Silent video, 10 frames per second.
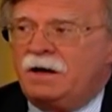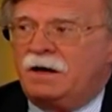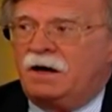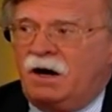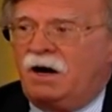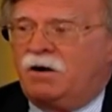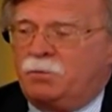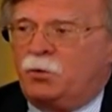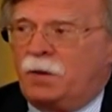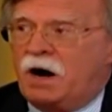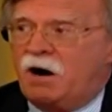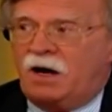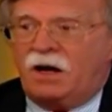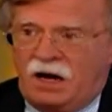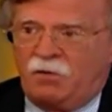
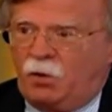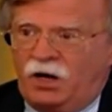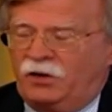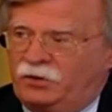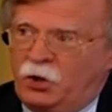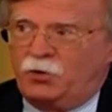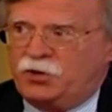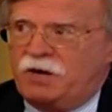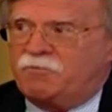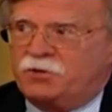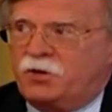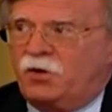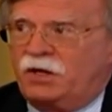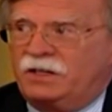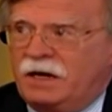Mubarak, while no
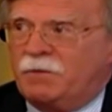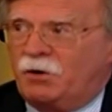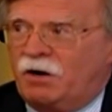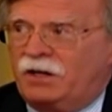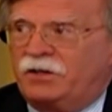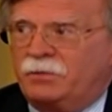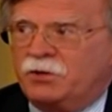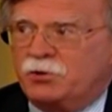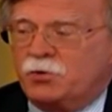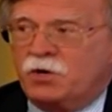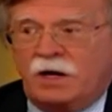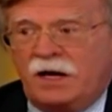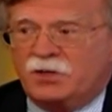Jeffersonian Democrat, to be sure,